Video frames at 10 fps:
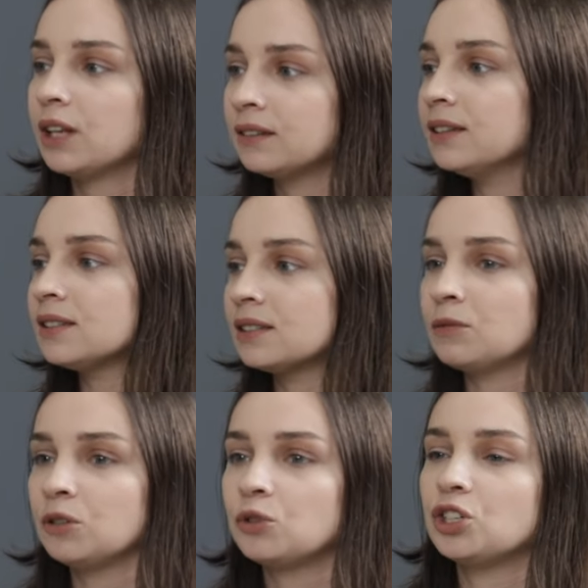Like this is
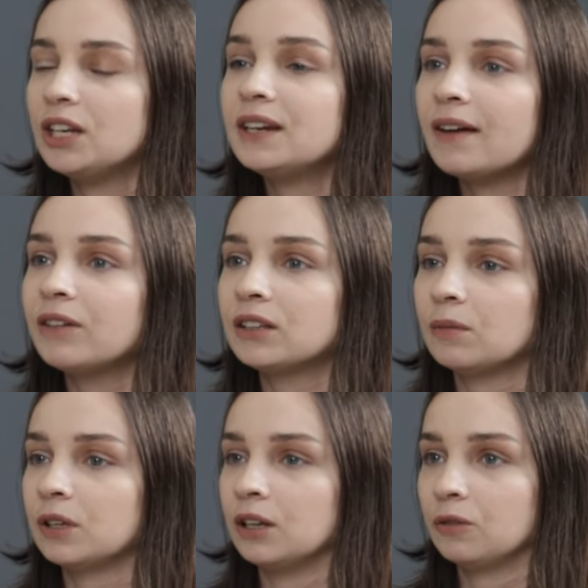something which
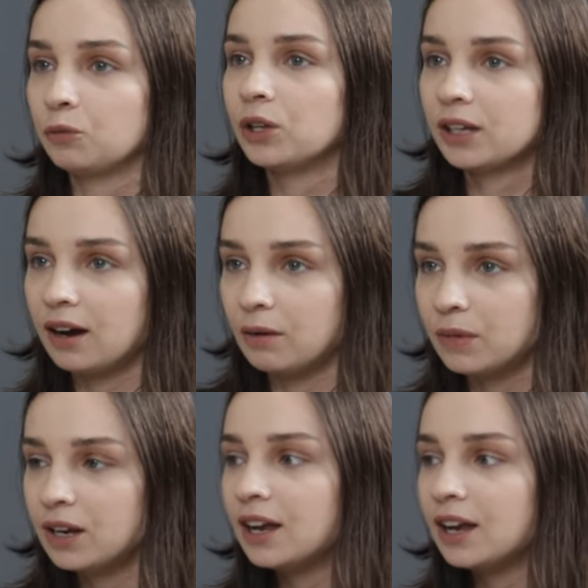inevitably will come.